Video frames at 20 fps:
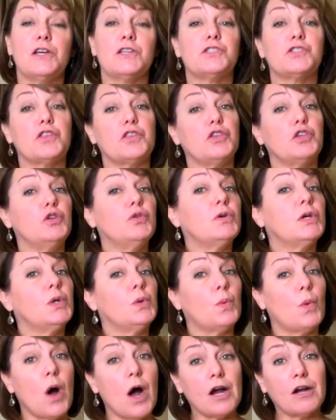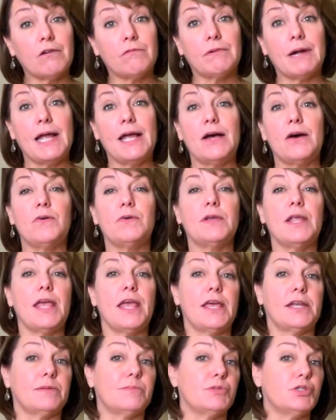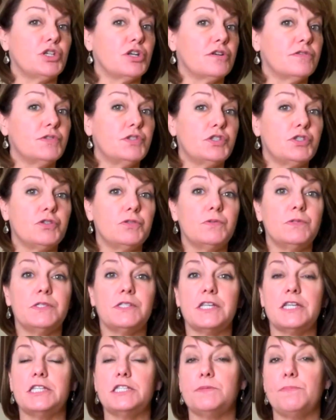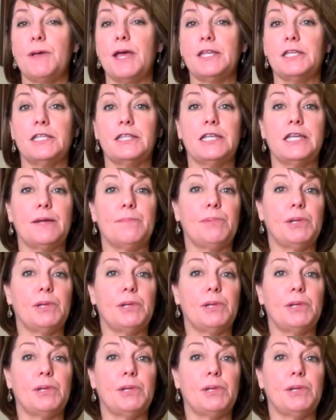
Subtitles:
so that you can walk around and observe students independently